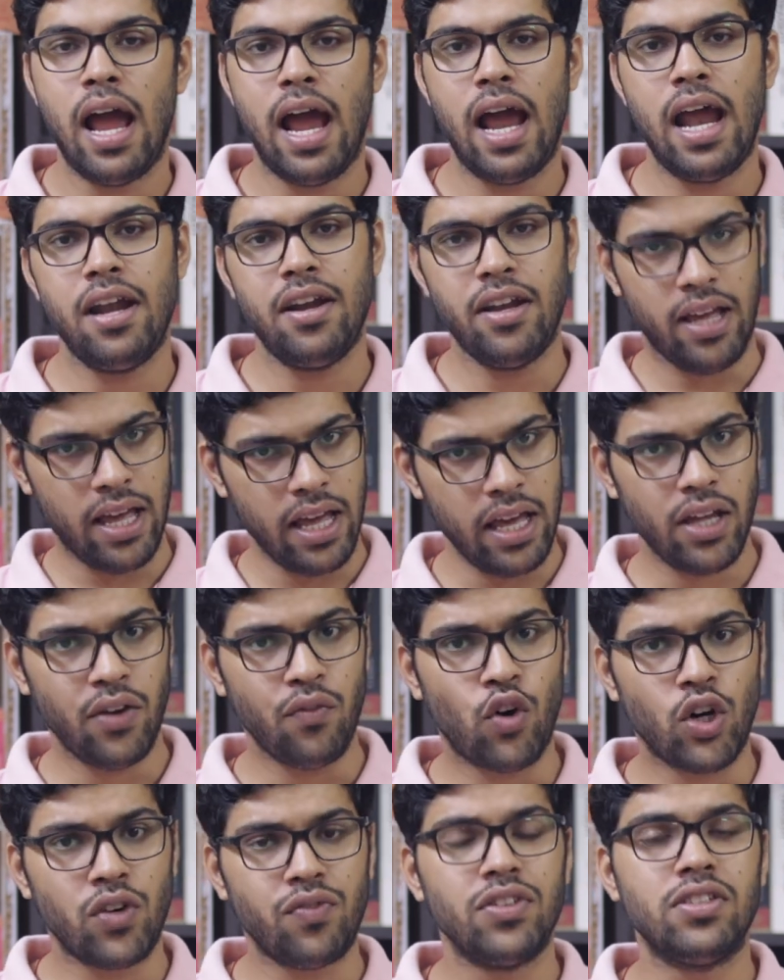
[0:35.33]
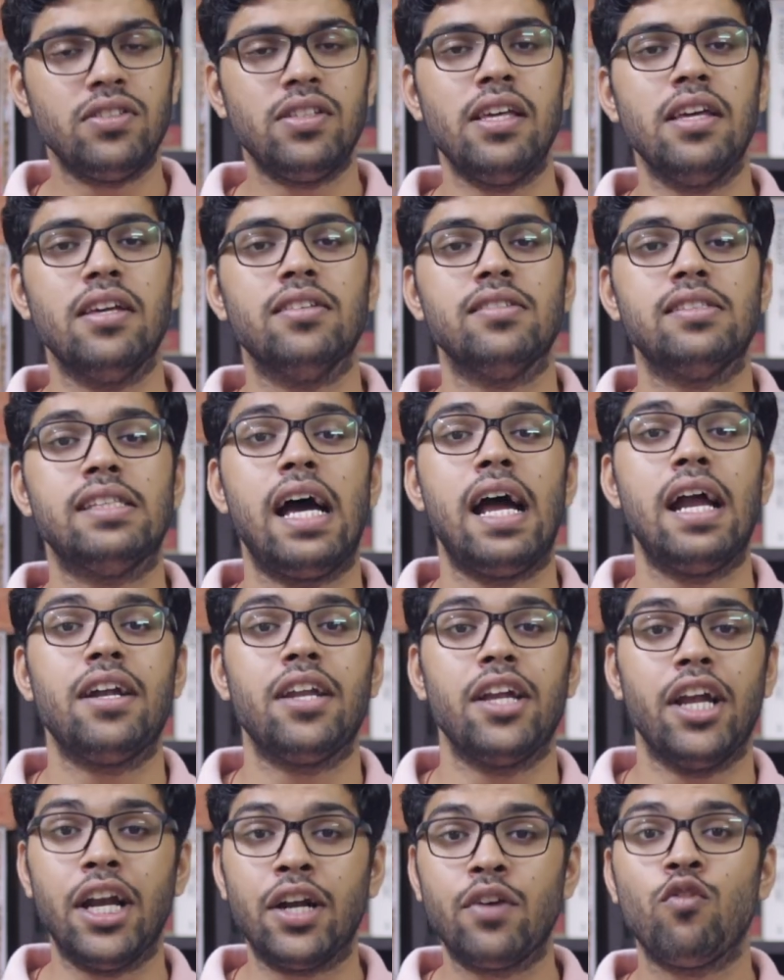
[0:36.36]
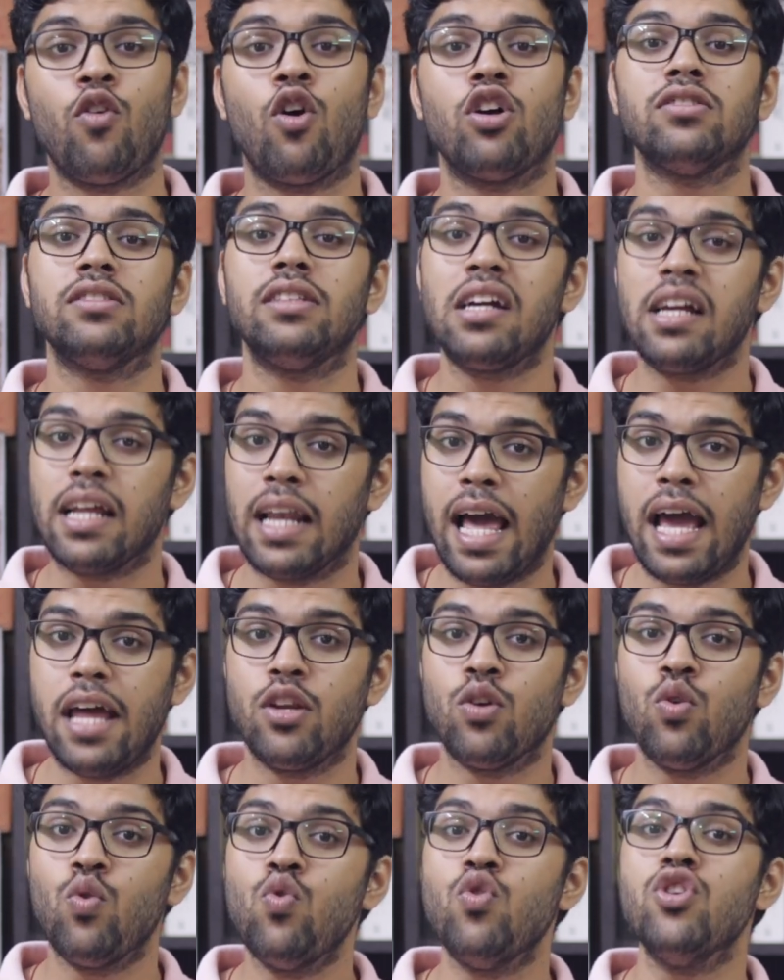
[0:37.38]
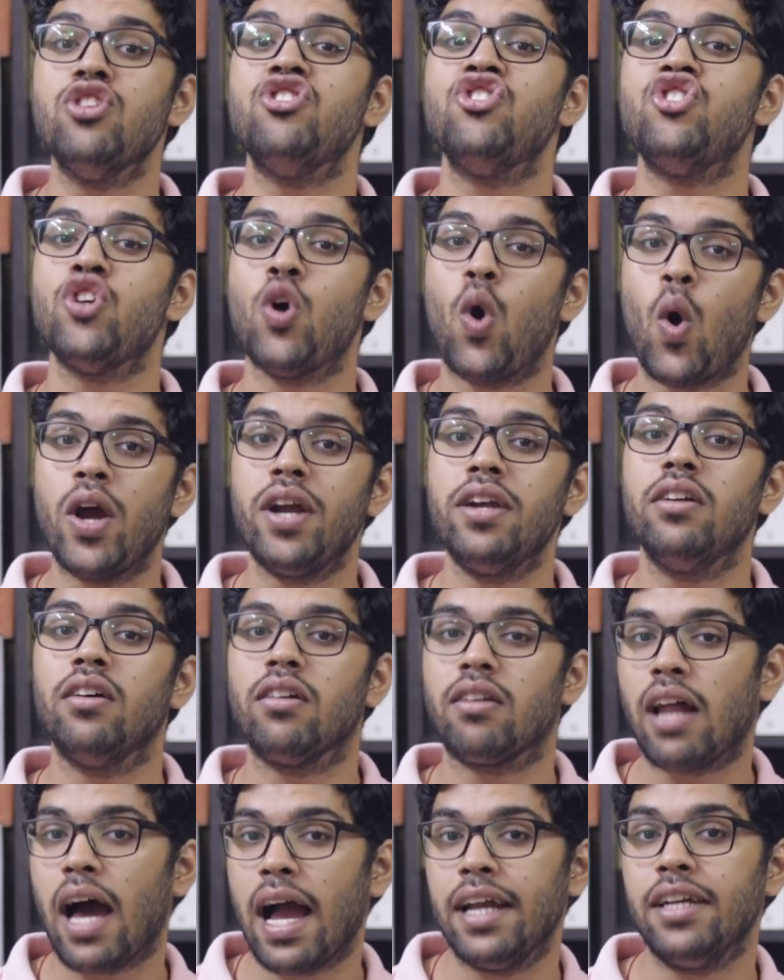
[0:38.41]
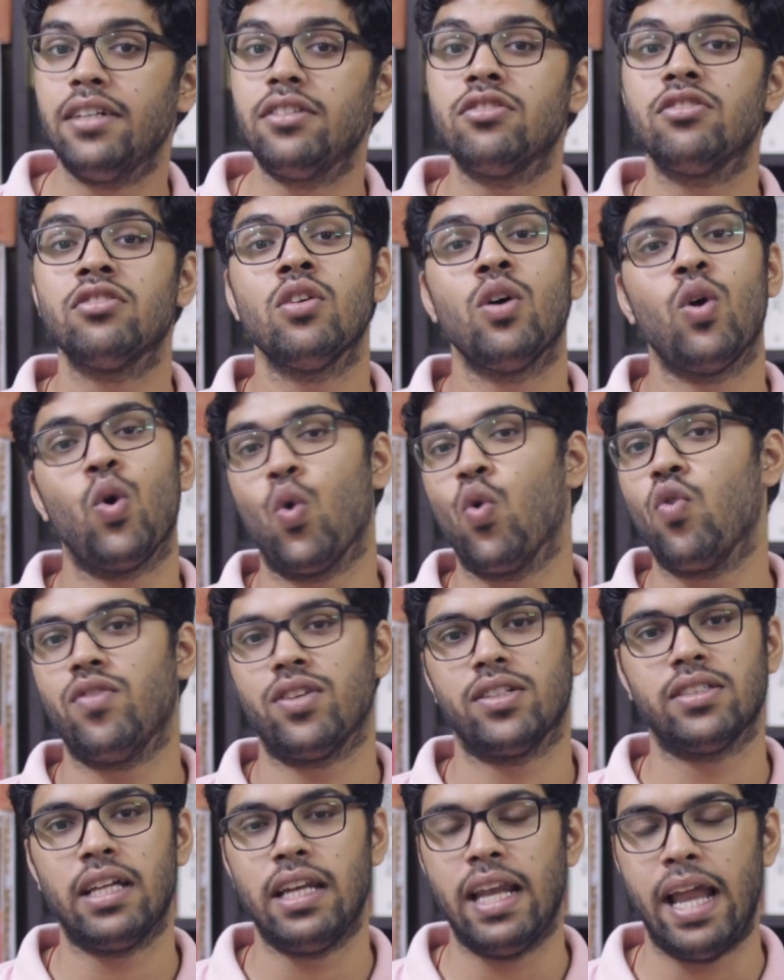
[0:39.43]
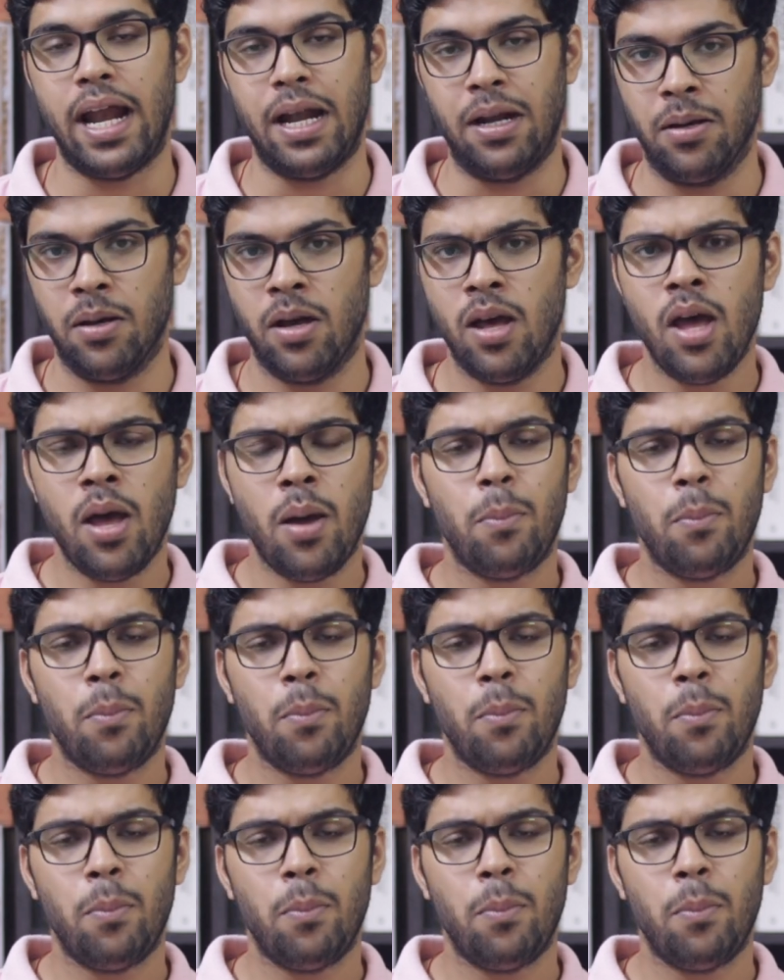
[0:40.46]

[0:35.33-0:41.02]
And here what we see is that it was the clan who enjoyed rights over the land.